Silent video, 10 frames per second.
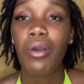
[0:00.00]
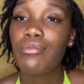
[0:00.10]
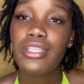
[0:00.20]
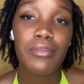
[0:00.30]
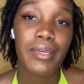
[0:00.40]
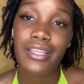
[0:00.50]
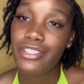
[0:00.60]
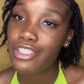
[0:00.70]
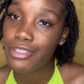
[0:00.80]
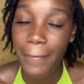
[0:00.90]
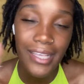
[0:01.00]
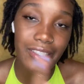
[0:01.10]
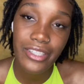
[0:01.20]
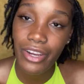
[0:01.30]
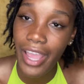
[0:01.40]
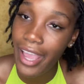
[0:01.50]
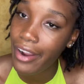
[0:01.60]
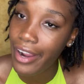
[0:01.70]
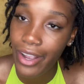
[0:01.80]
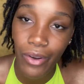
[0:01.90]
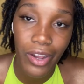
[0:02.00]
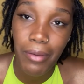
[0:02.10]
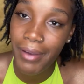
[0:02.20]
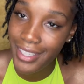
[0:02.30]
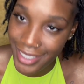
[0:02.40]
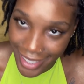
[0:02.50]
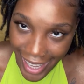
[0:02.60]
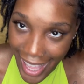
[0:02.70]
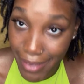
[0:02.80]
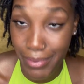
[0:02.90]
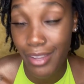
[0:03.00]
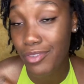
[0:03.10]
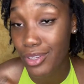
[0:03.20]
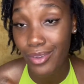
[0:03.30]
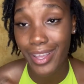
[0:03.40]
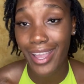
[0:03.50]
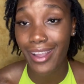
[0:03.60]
go to the beach, mist your hair and go on about your day. But if you don't care,